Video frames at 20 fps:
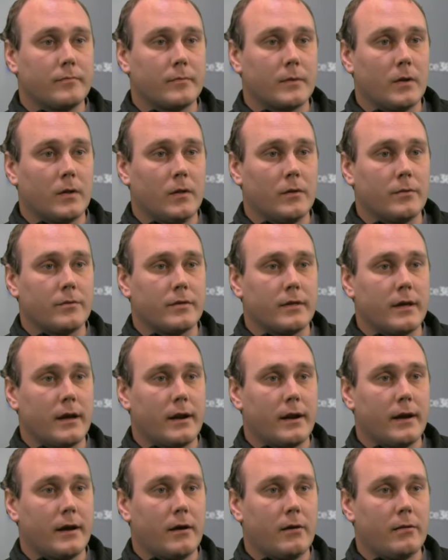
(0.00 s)
Close that
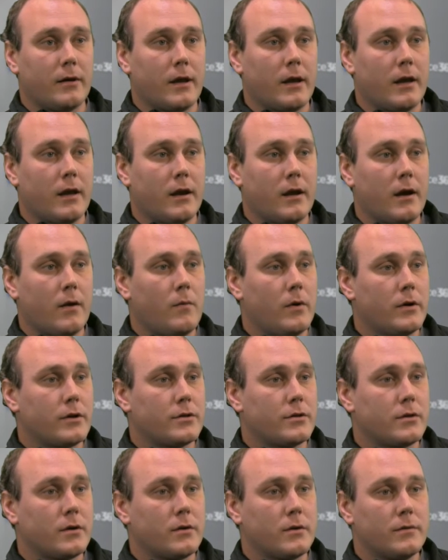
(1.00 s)
out, and I want to
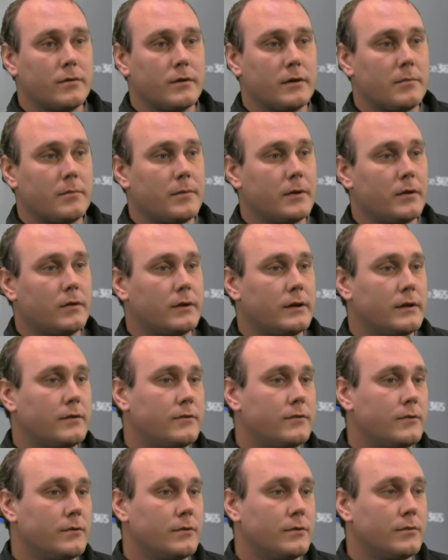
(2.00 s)
show you the ability
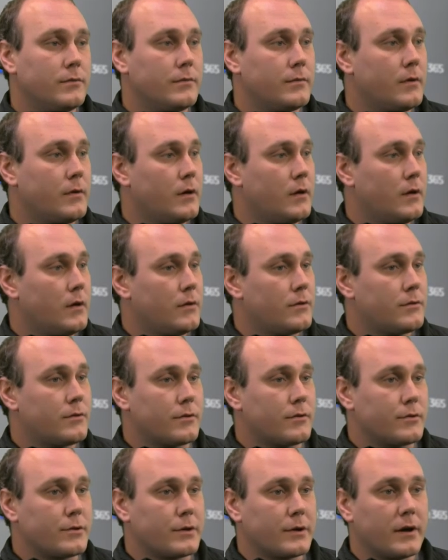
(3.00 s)
to
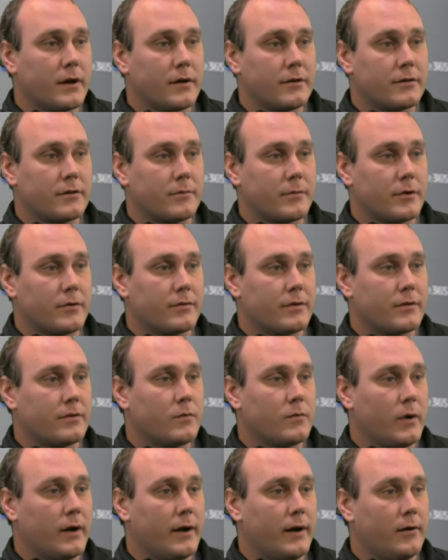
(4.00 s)
search in customers as
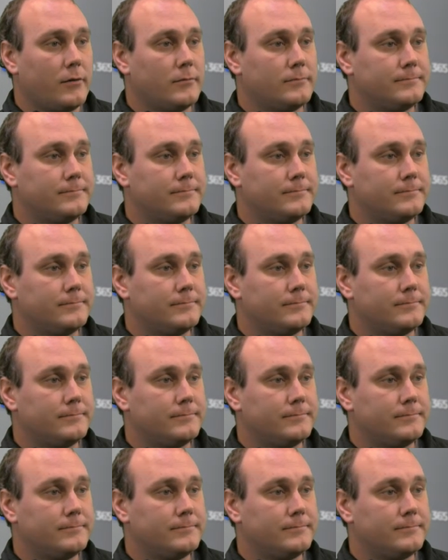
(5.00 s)
well.